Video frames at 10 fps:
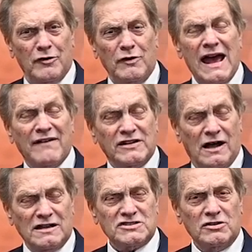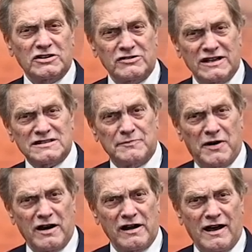we have to also address the
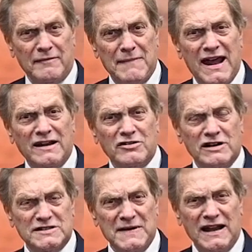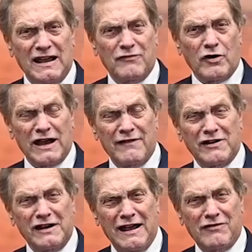part on mandatory spending if we're
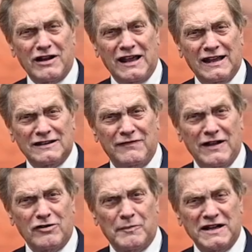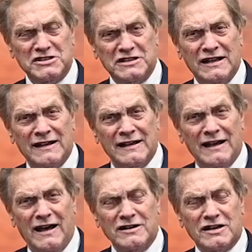ever going to get the federal budget
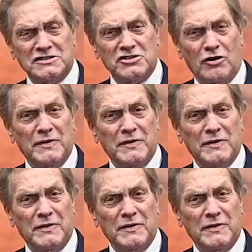under control.